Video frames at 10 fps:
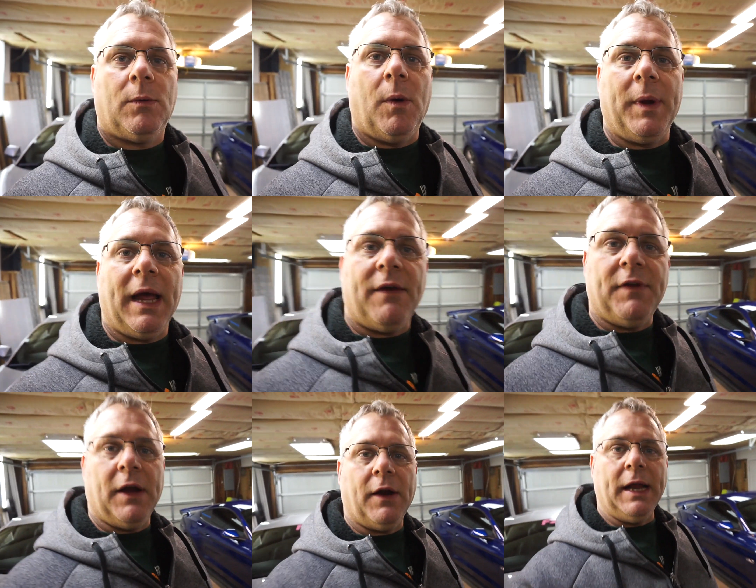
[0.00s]
what we have
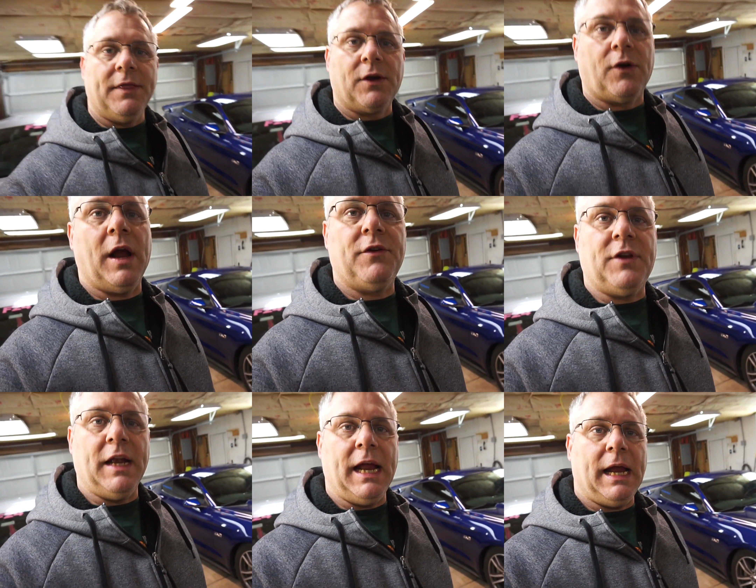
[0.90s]
here in the garage
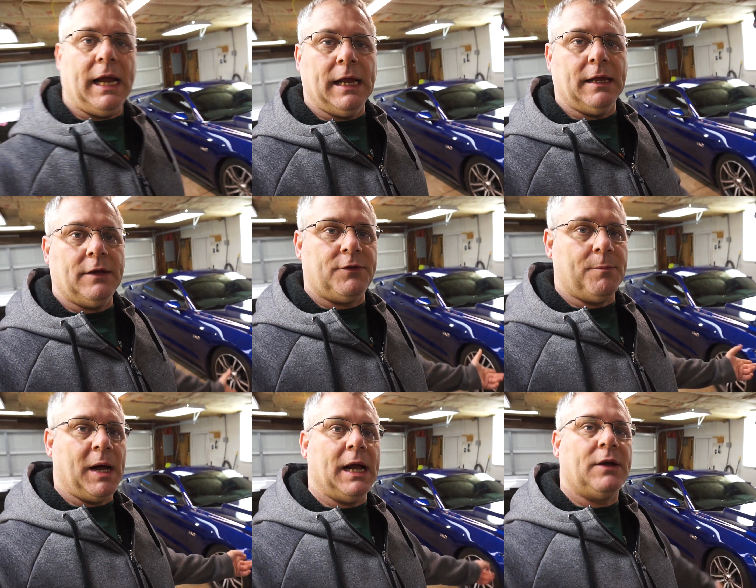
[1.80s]
today is
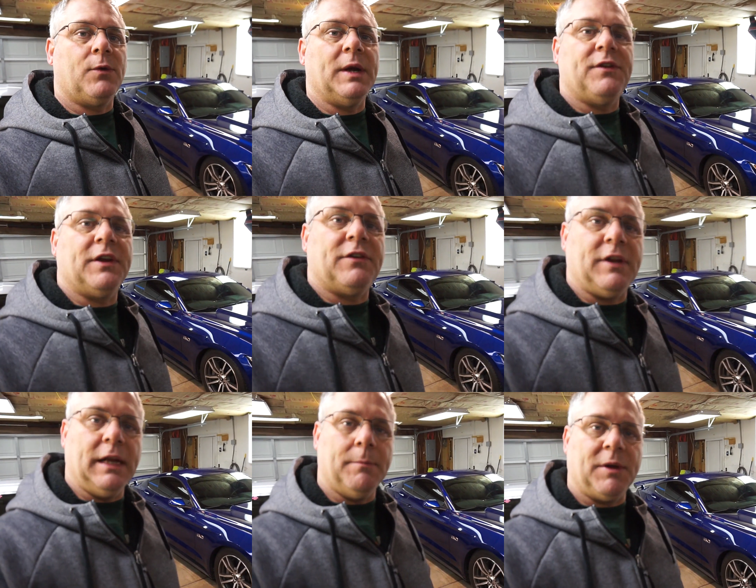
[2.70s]
my
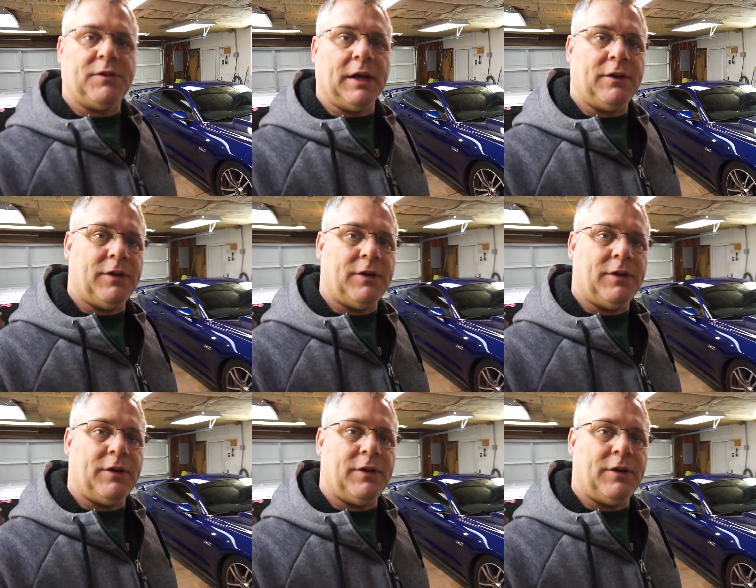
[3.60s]
2016 Mustang